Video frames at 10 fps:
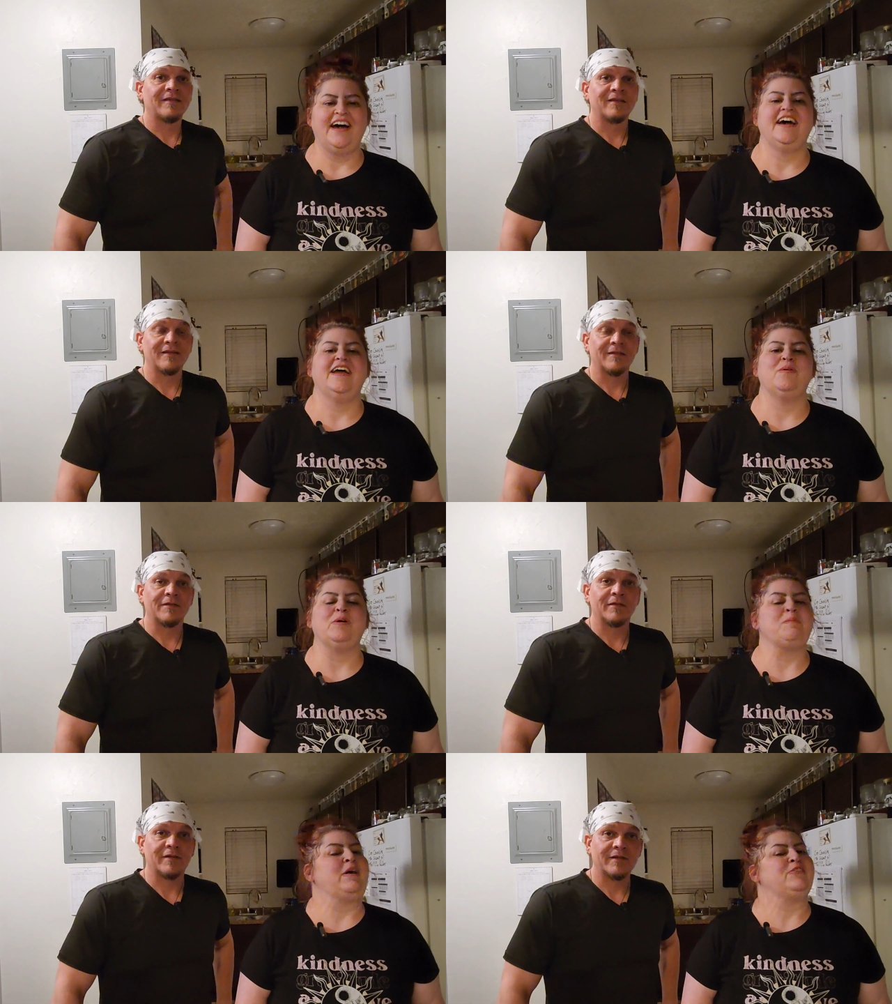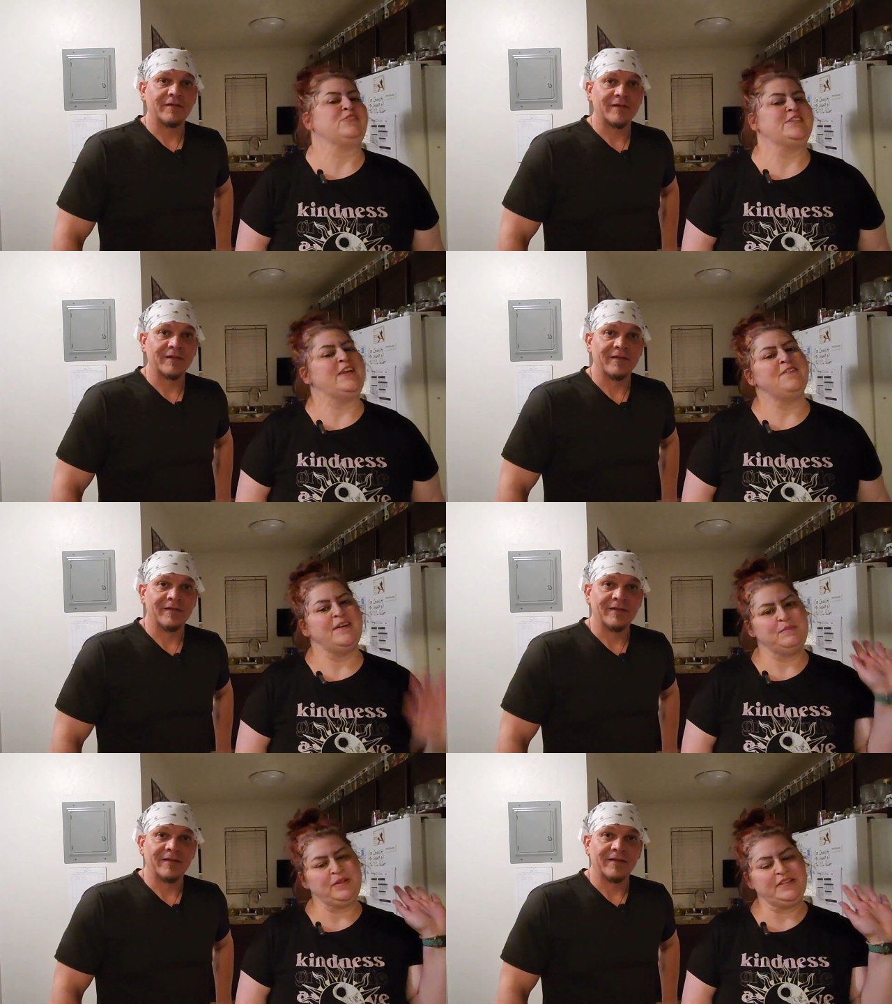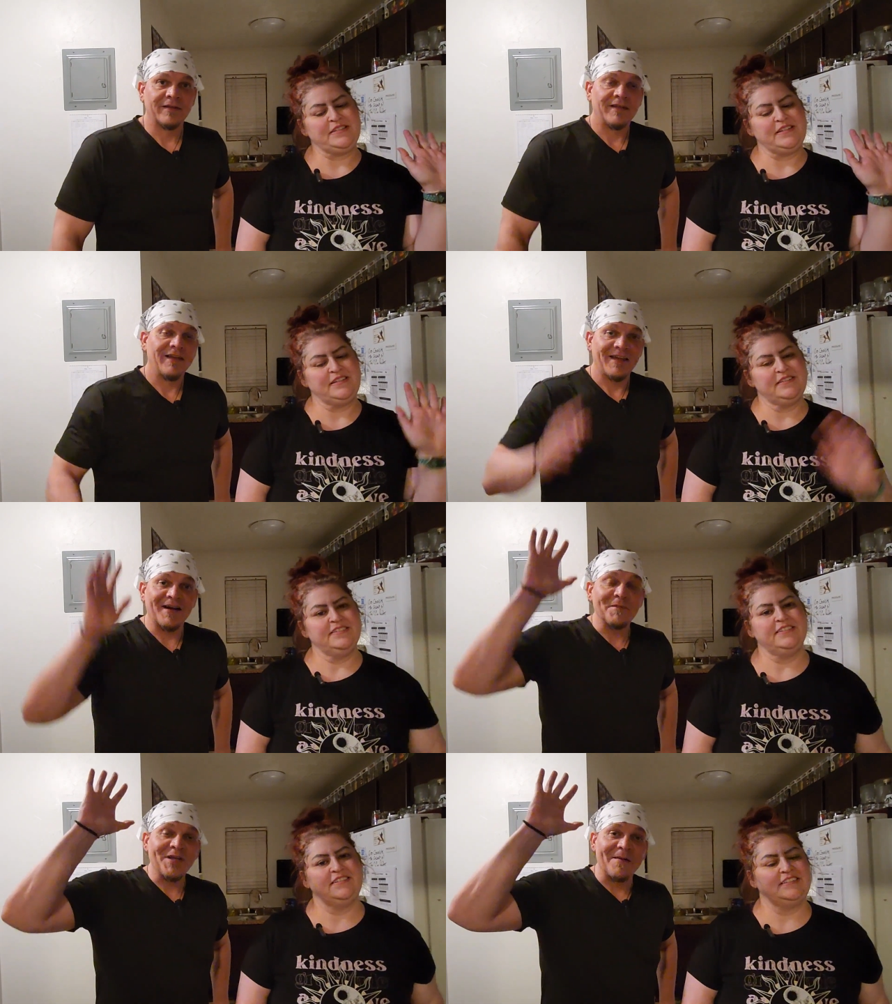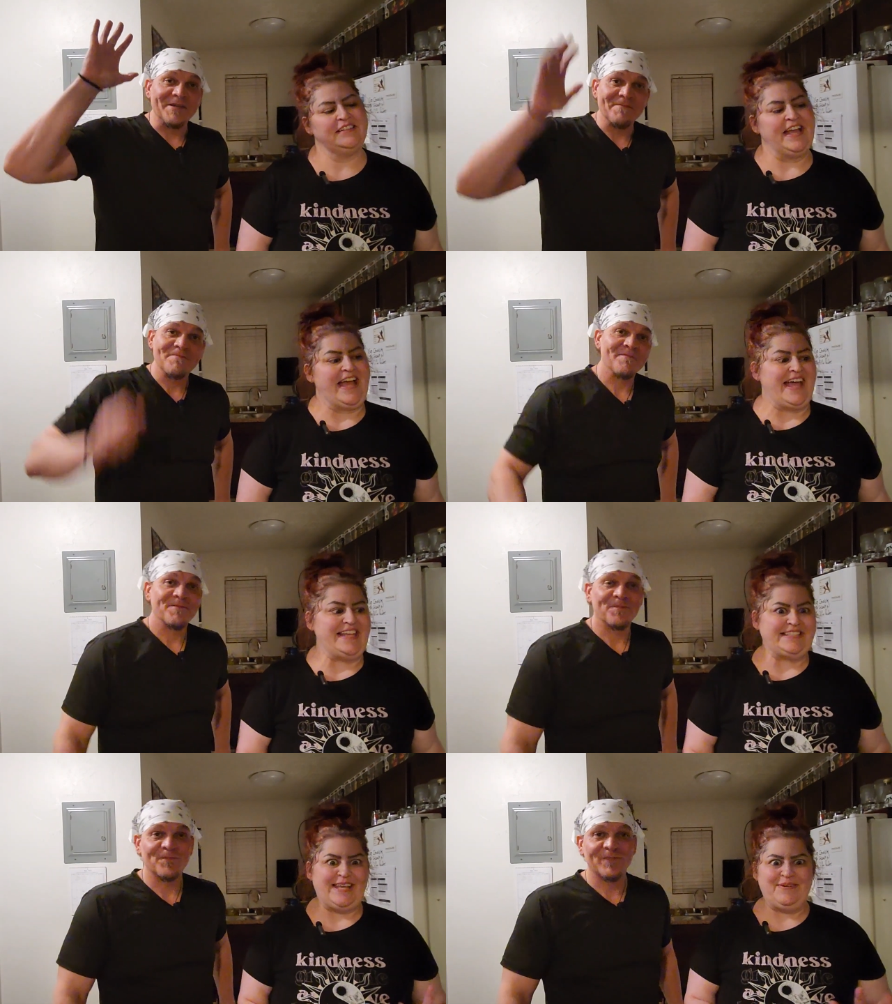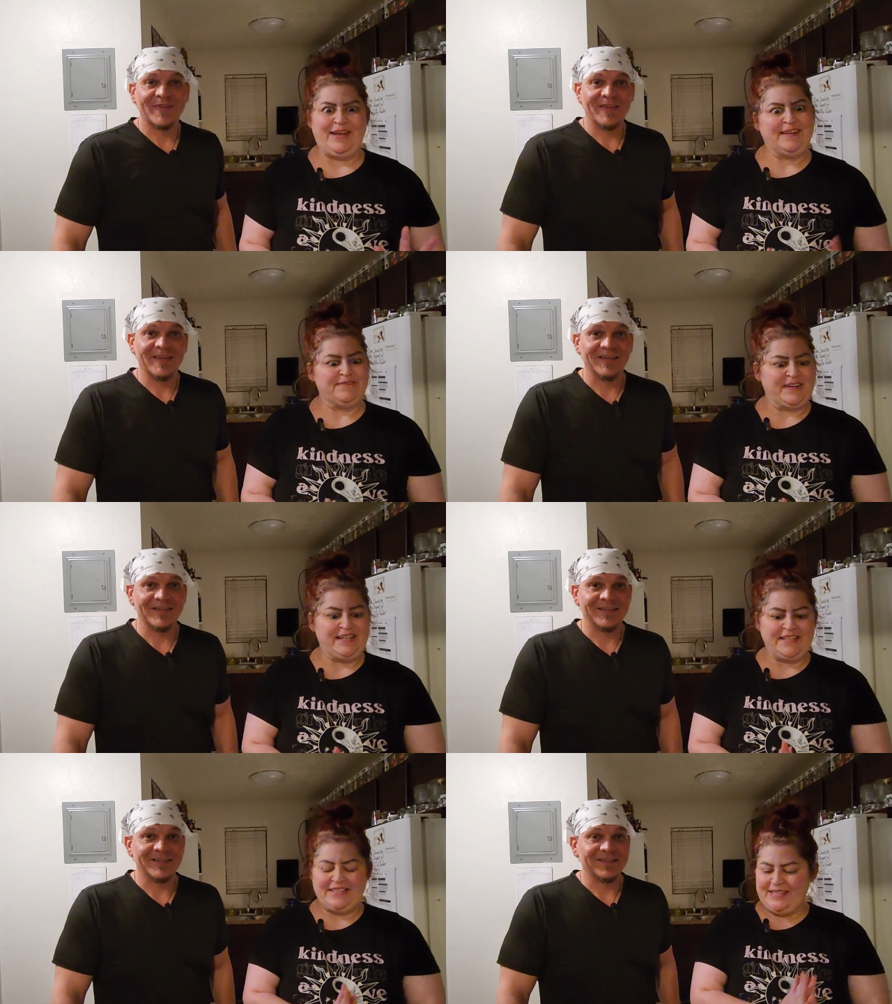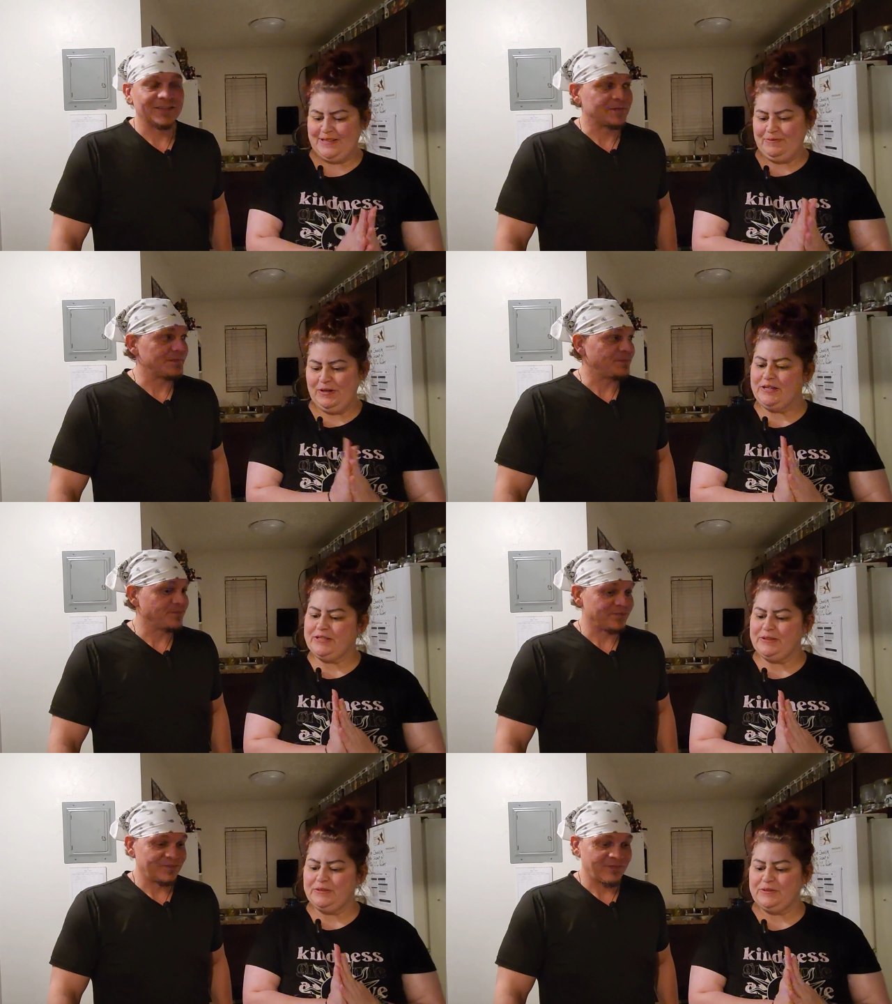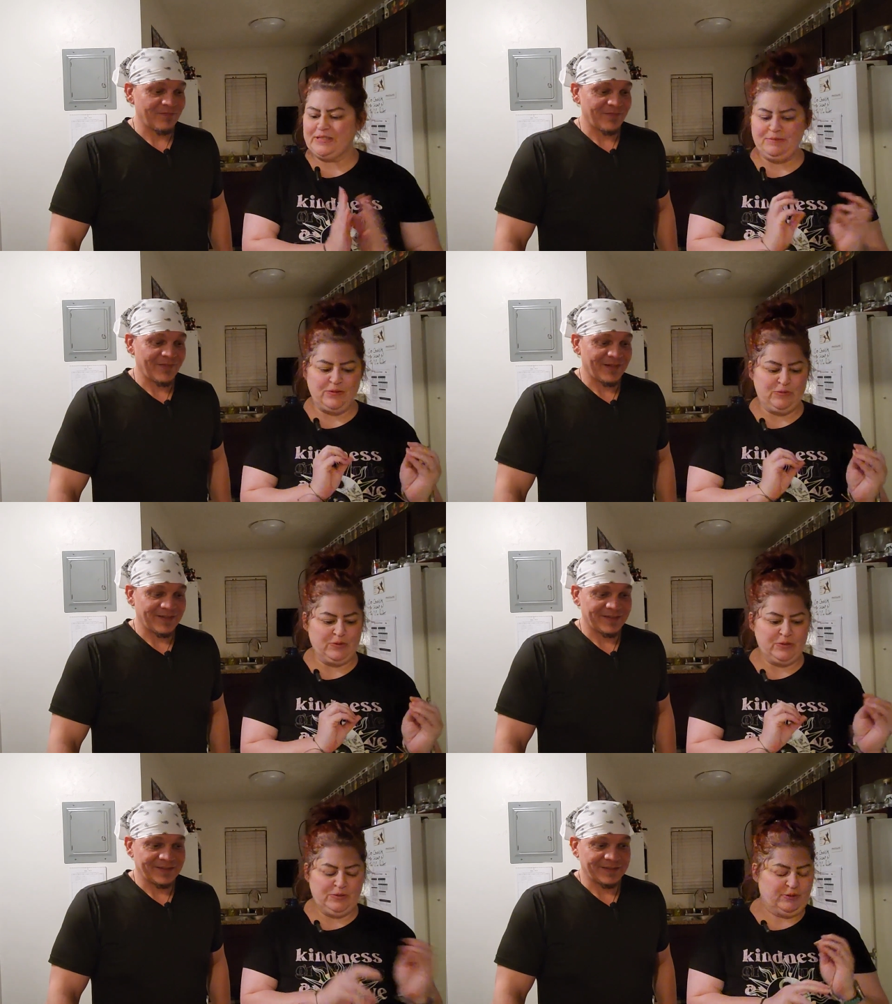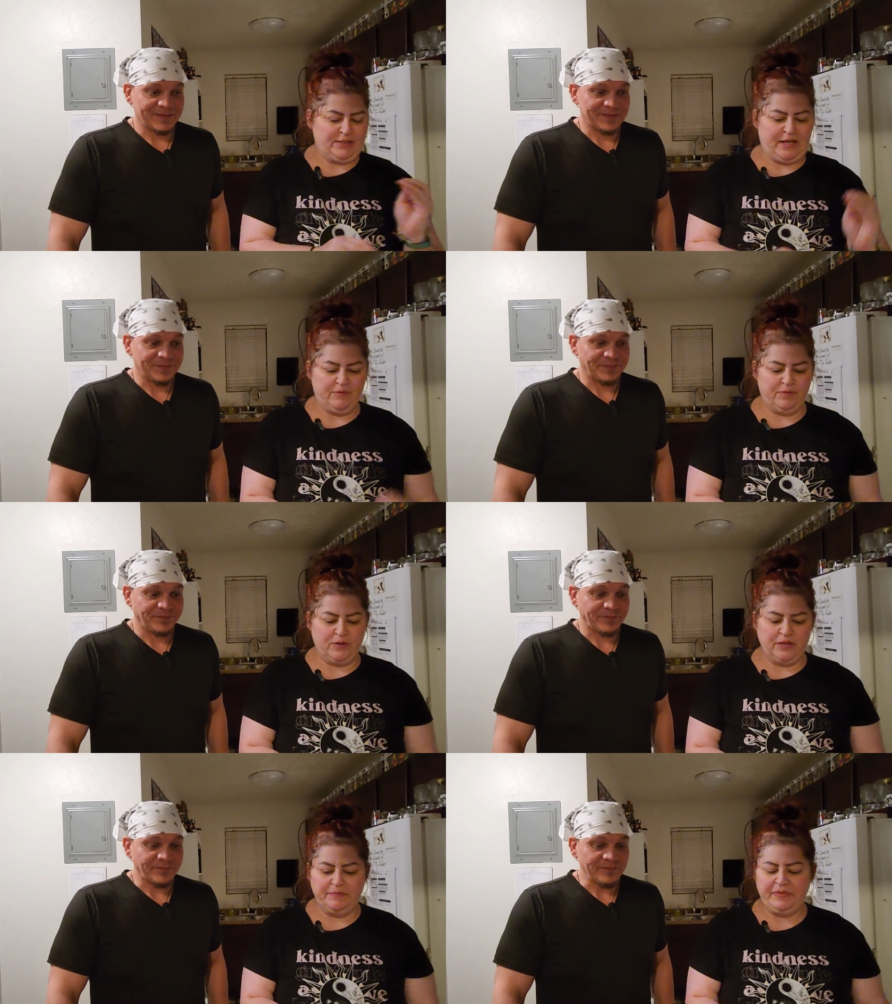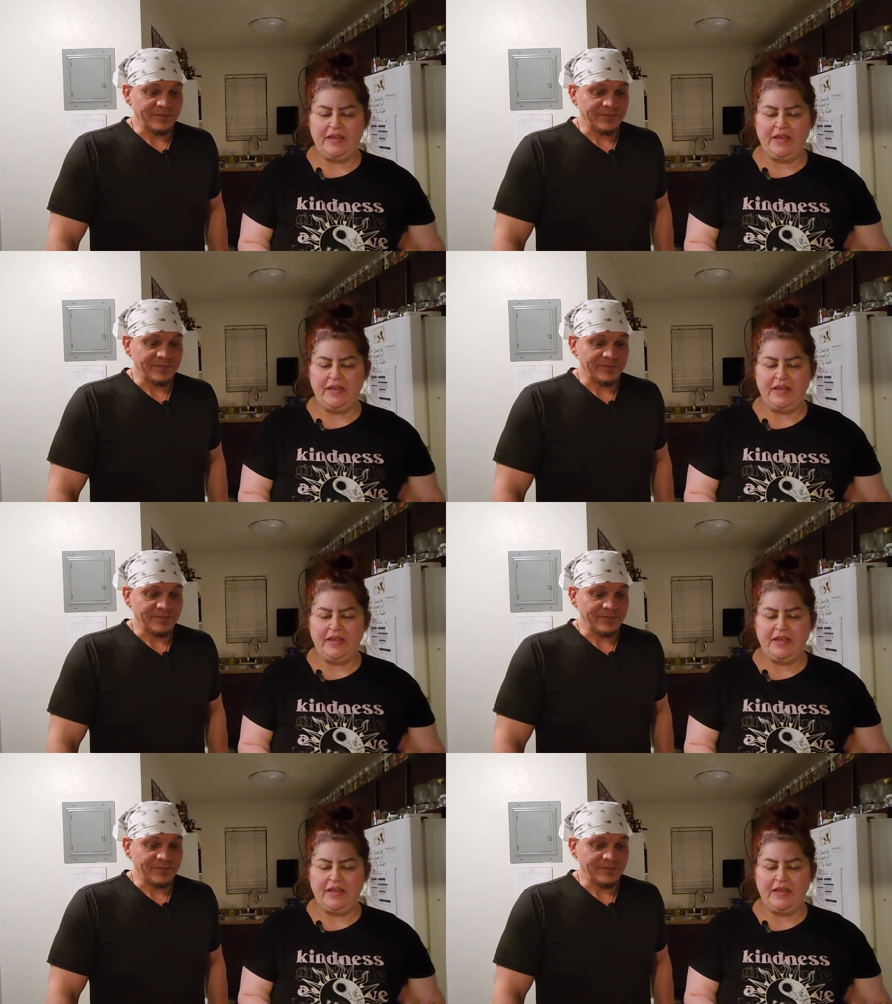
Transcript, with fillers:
Speaker 1: Hi, welcome back to our channel. I'm Melissa. And I'm Tommy. And today we got a fun thing that we're going to do, which I'm super, super excited for.